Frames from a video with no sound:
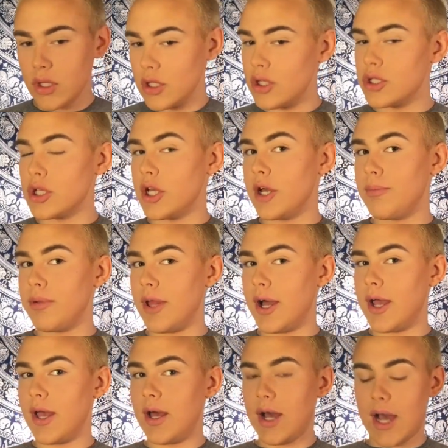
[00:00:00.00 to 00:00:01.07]
Usually I
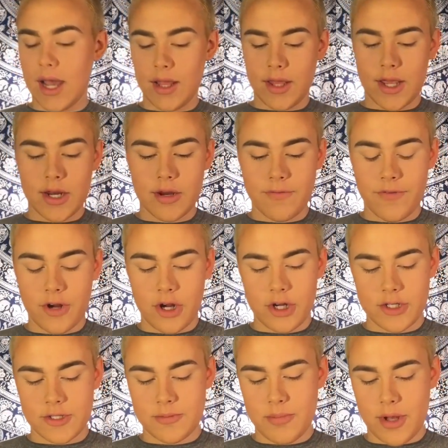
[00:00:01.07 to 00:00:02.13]
apply highlighter
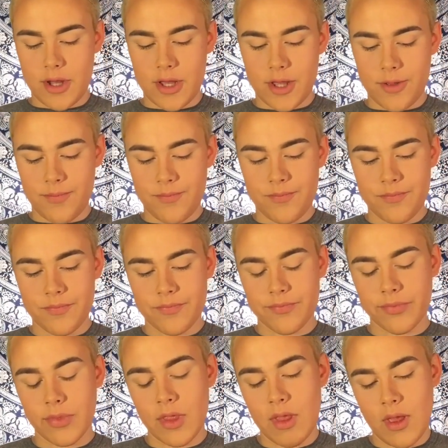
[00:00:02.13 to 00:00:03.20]
first, but
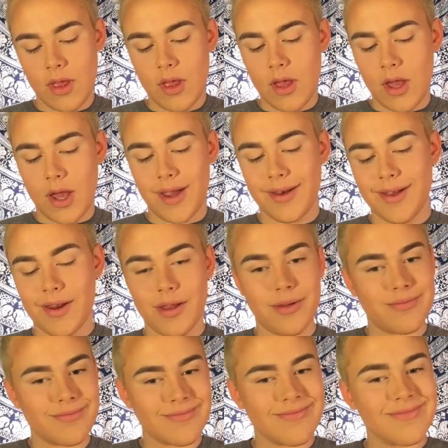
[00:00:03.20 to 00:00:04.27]
I didn't.